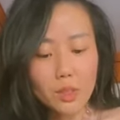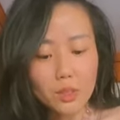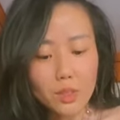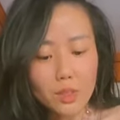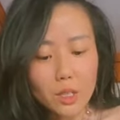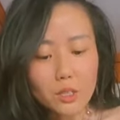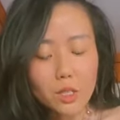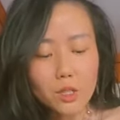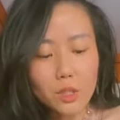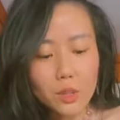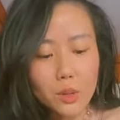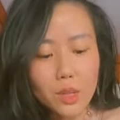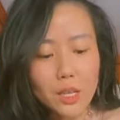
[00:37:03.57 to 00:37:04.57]
the, the, the
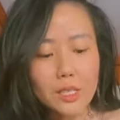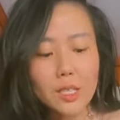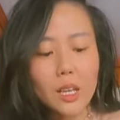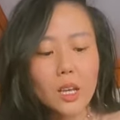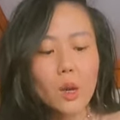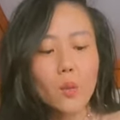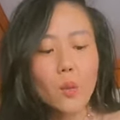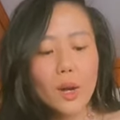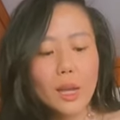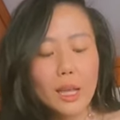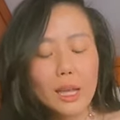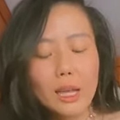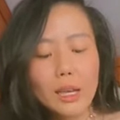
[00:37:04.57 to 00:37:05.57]
truth is
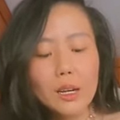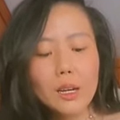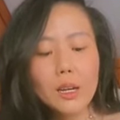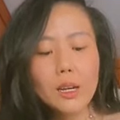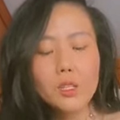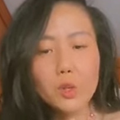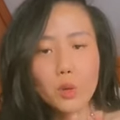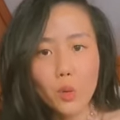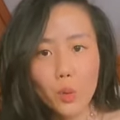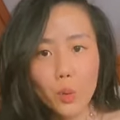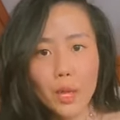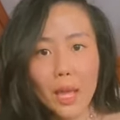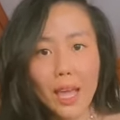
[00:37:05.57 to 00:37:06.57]
we're here to
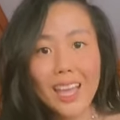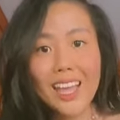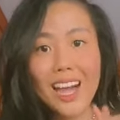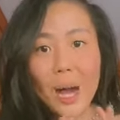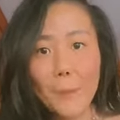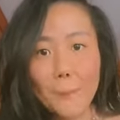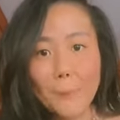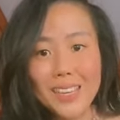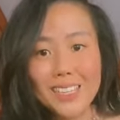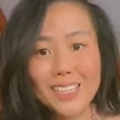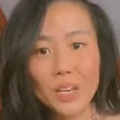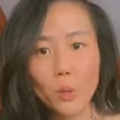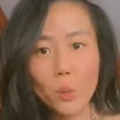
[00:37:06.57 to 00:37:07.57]
create
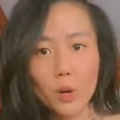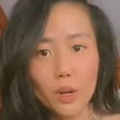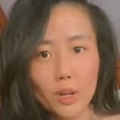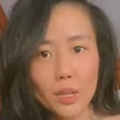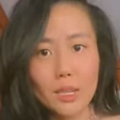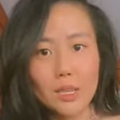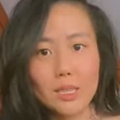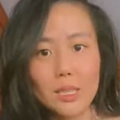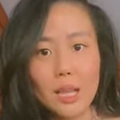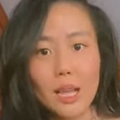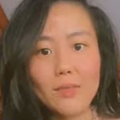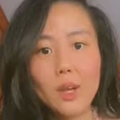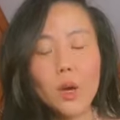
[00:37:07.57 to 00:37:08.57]
amazing work in this
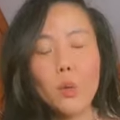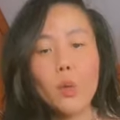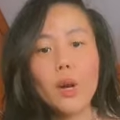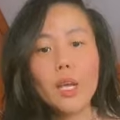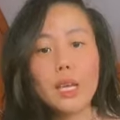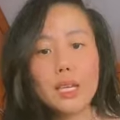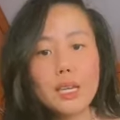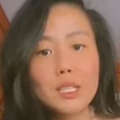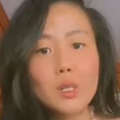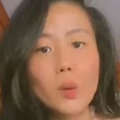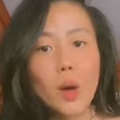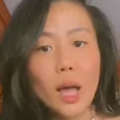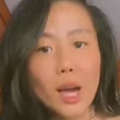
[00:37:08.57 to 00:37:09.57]
life. We're here
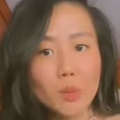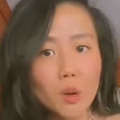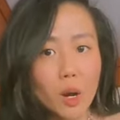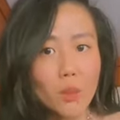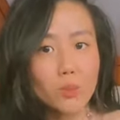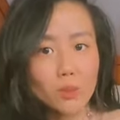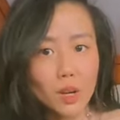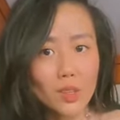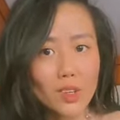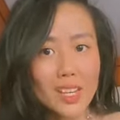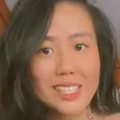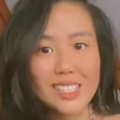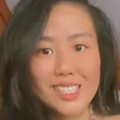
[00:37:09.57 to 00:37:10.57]
to help our
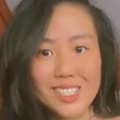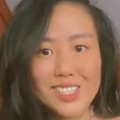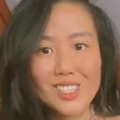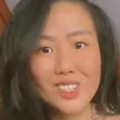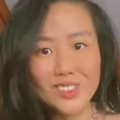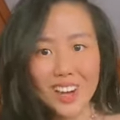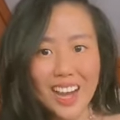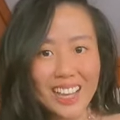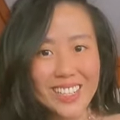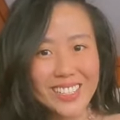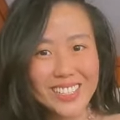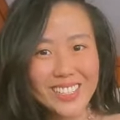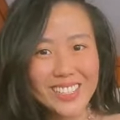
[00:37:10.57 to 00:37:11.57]
brother and sister
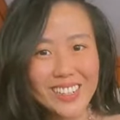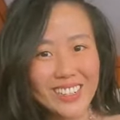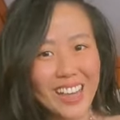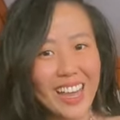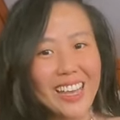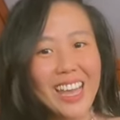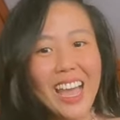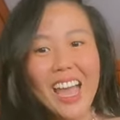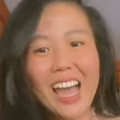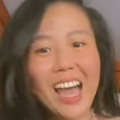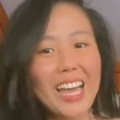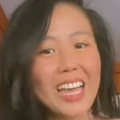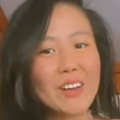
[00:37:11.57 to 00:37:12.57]
rise. Okay,
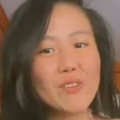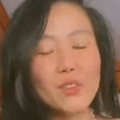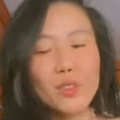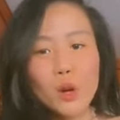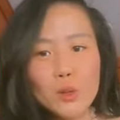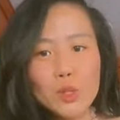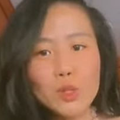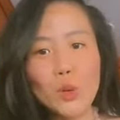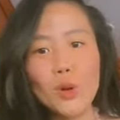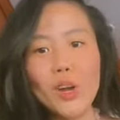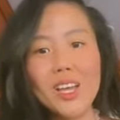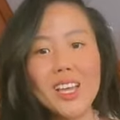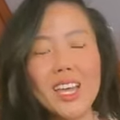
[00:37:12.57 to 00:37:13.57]
I have no
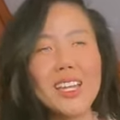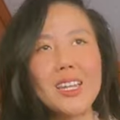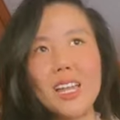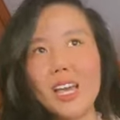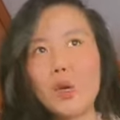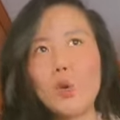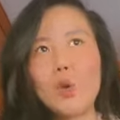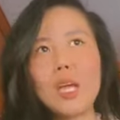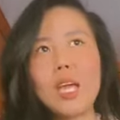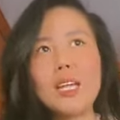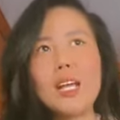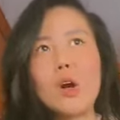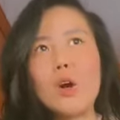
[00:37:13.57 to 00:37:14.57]
joy in like
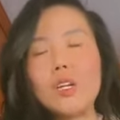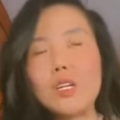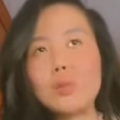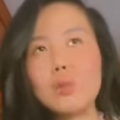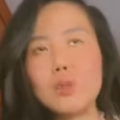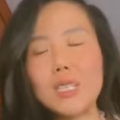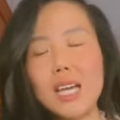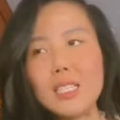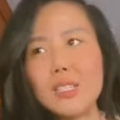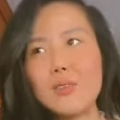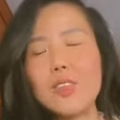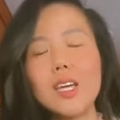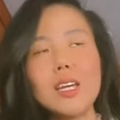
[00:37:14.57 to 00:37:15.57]
creating all these
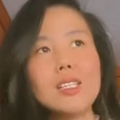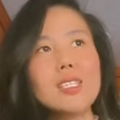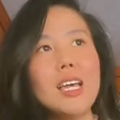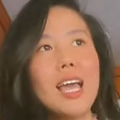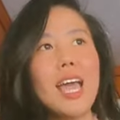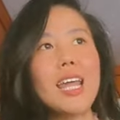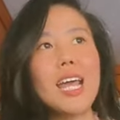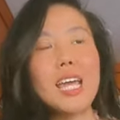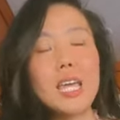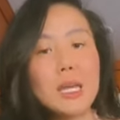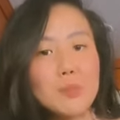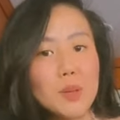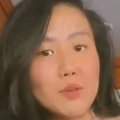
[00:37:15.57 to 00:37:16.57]
protective things, and I
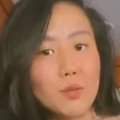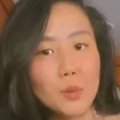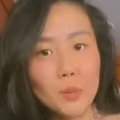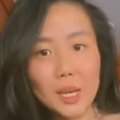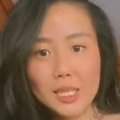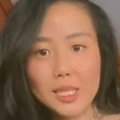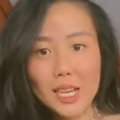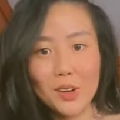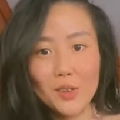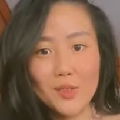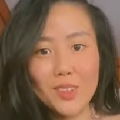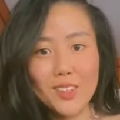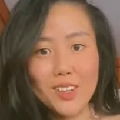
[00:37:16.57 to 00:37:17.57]
keep them for
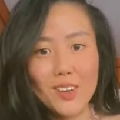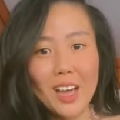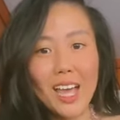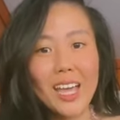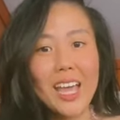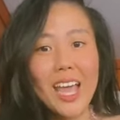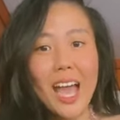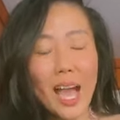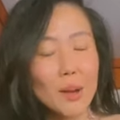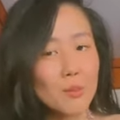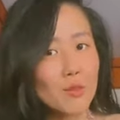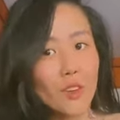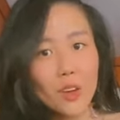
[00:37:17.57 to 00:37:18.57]
myself. Okay,
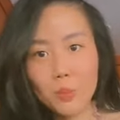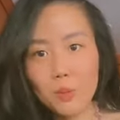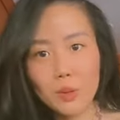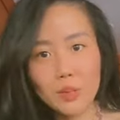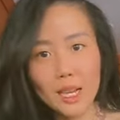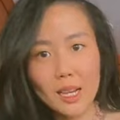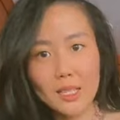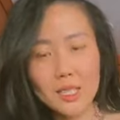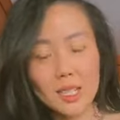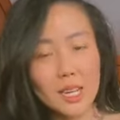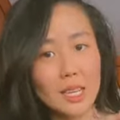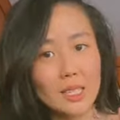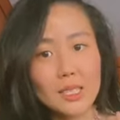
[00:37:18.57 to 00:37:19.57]
I'm very
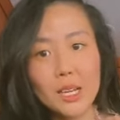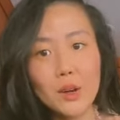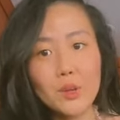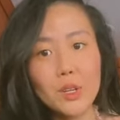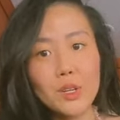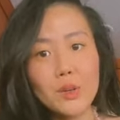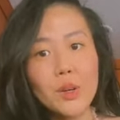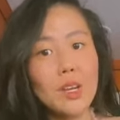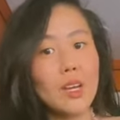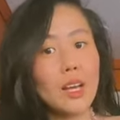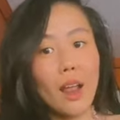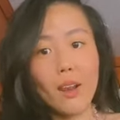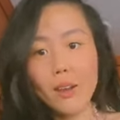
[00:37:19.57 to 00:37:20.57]
protected. I can tell you,
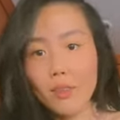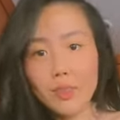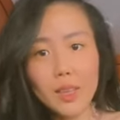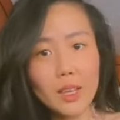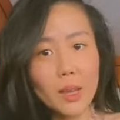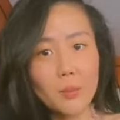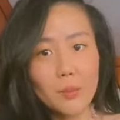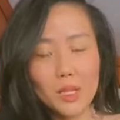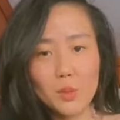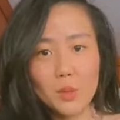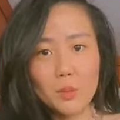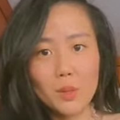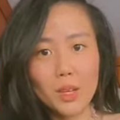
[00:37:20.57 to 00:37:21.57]
nothing can
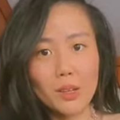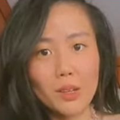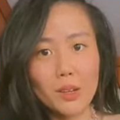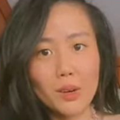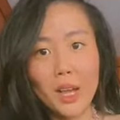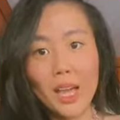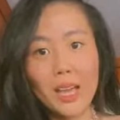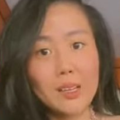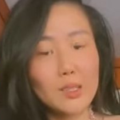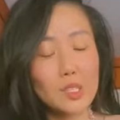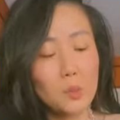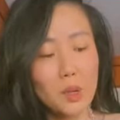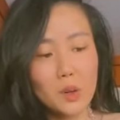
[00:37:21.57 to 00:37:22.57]
mess with me.
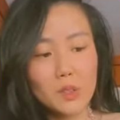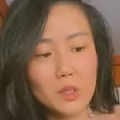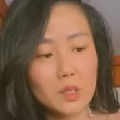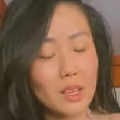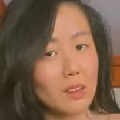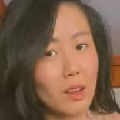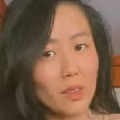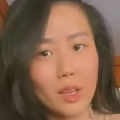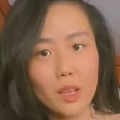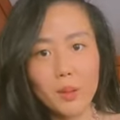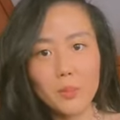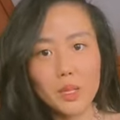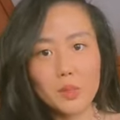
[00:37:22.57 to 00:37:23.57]
Okay, spiritually, nothing
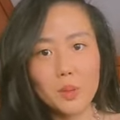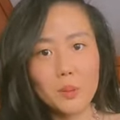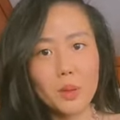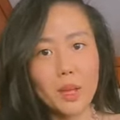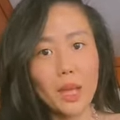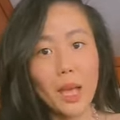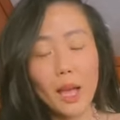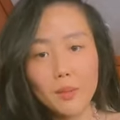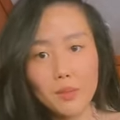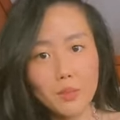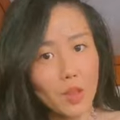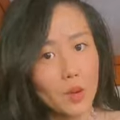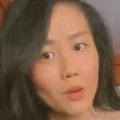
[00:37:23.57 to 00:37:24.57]
can mess with me. I
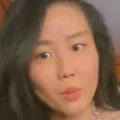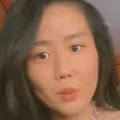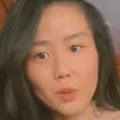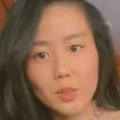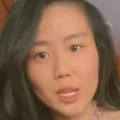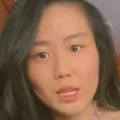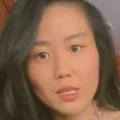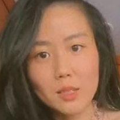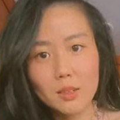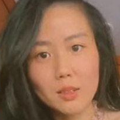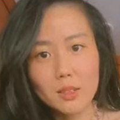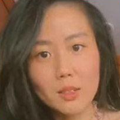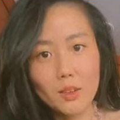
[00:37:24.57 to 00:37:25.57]
am very
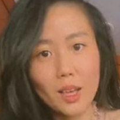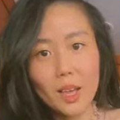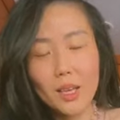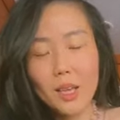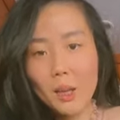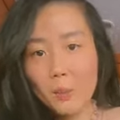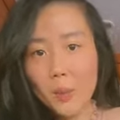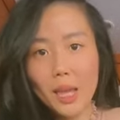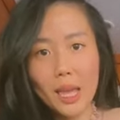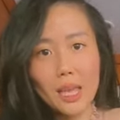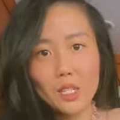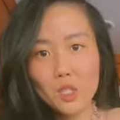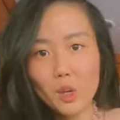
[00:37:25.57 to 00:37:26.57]
protected. Okay, my
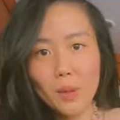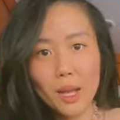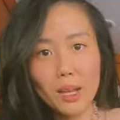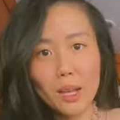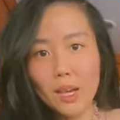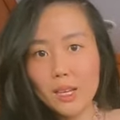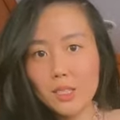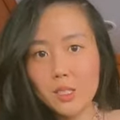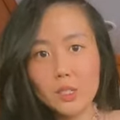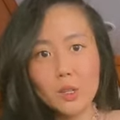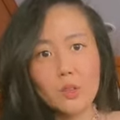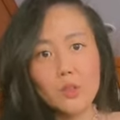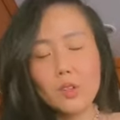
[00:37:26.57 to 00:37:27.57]
angel, my guides, the
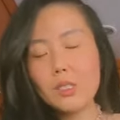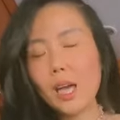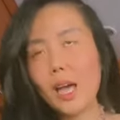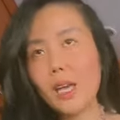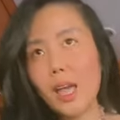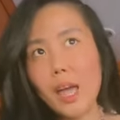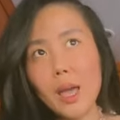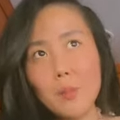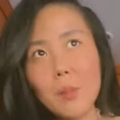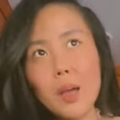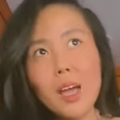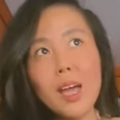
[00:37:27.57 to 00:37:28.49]
universe, I am